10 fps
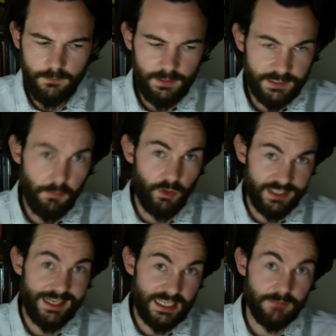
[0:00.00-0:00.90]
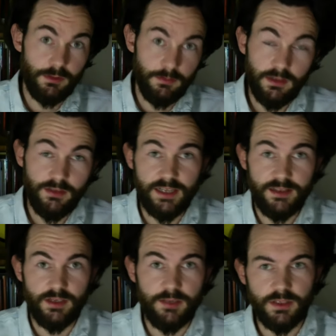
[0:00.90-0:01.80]
it's more accessible
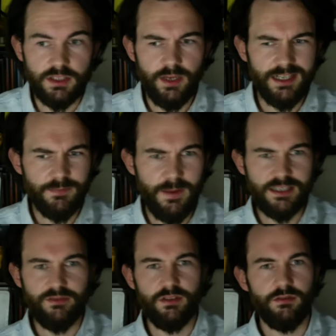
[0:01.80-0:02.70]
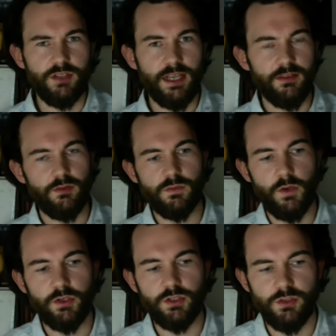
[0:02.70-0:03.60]
effectively, but it's quite expensive to get those books.